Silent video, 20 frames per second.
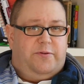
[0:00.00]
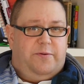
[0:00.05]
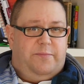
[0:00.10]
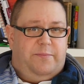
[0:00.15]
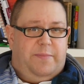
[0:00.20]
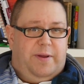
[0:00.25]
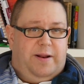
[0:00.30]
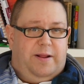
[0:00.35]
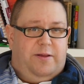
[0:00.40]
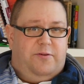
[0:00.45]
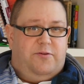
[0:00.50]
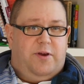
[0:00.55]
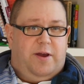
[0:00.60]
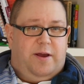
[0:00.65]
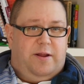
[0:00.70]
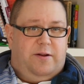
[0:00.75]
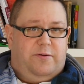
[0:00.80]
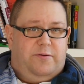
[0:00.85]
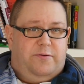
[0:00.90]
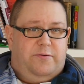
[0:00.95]
There are many
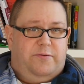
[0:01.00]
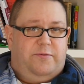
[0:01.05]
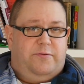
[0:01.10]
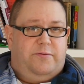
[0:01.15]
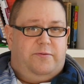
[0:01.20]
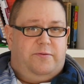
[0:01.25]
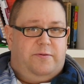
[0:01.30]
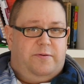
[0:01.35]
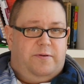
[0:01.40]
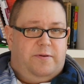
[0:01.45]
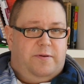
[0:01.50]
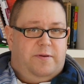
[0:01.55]
channels.